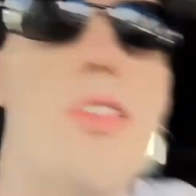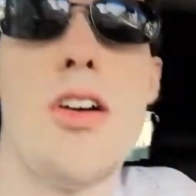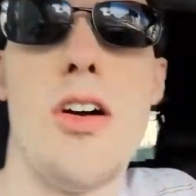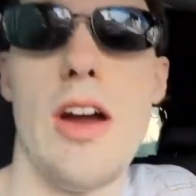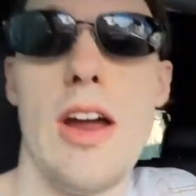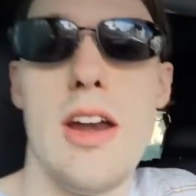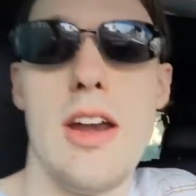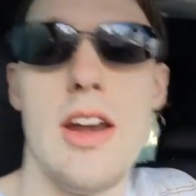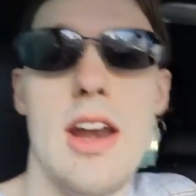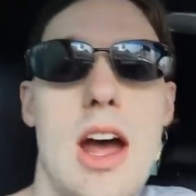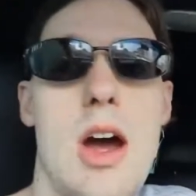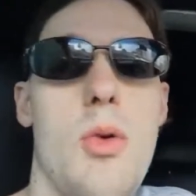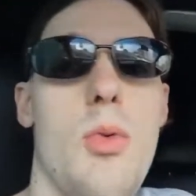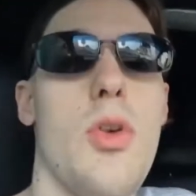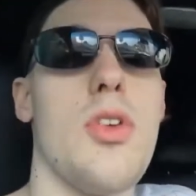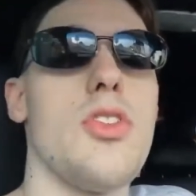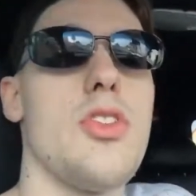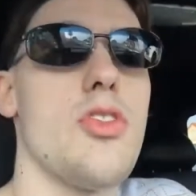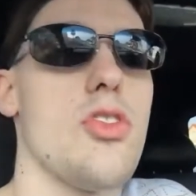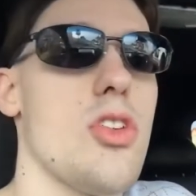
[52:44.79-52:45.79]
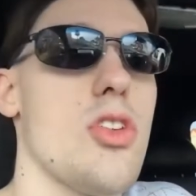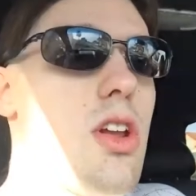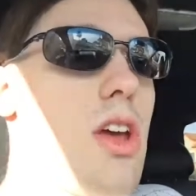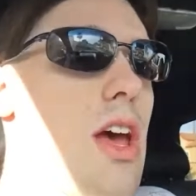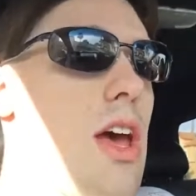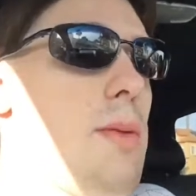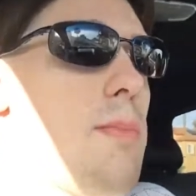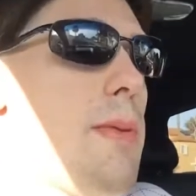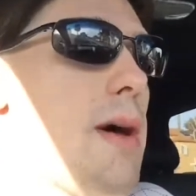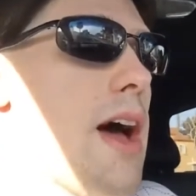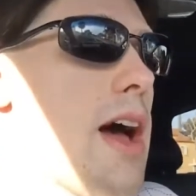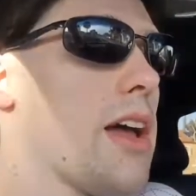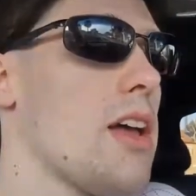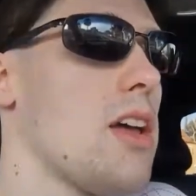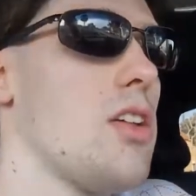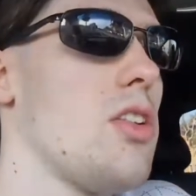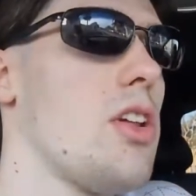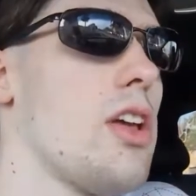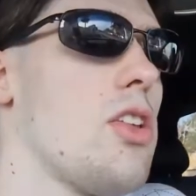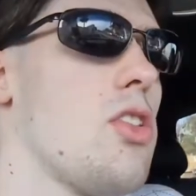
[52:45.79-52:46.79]
all right, now we're just gonna head back
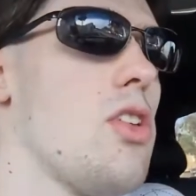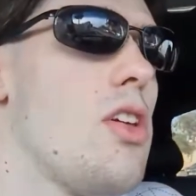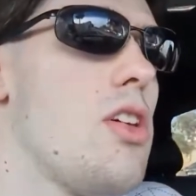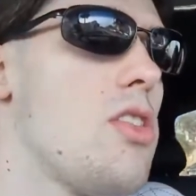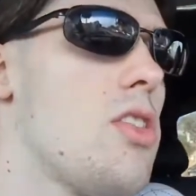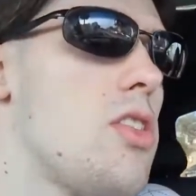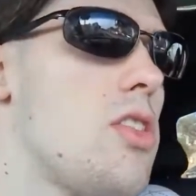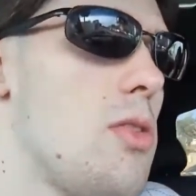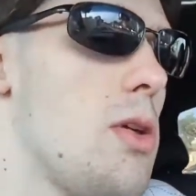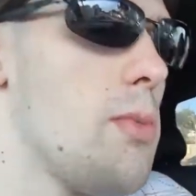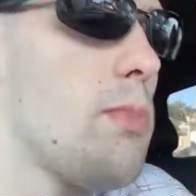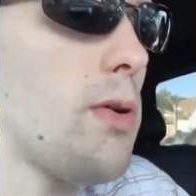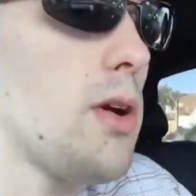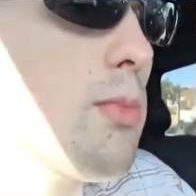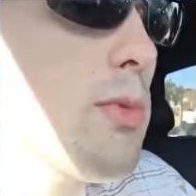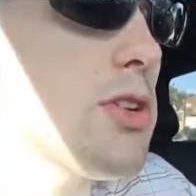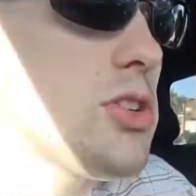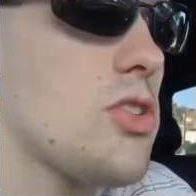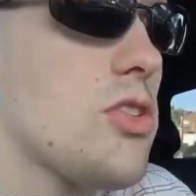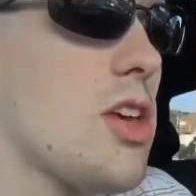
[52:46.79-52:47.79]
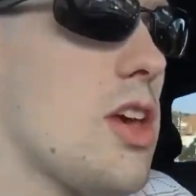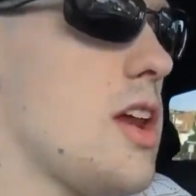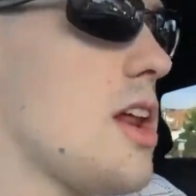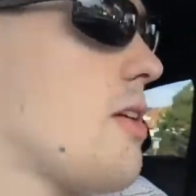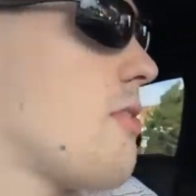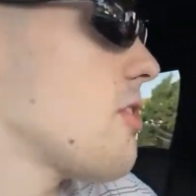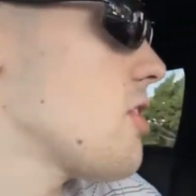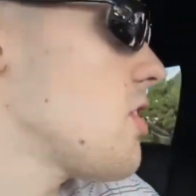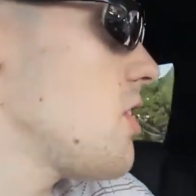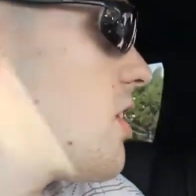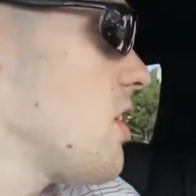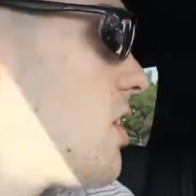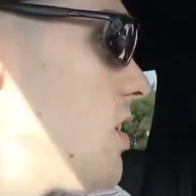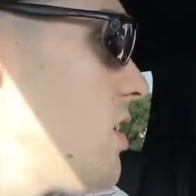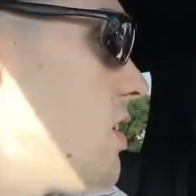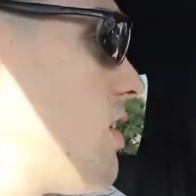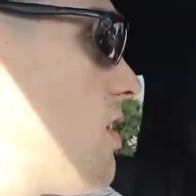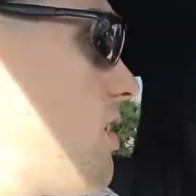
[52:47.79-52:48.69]
and like, is, do we pretty much just hit everything?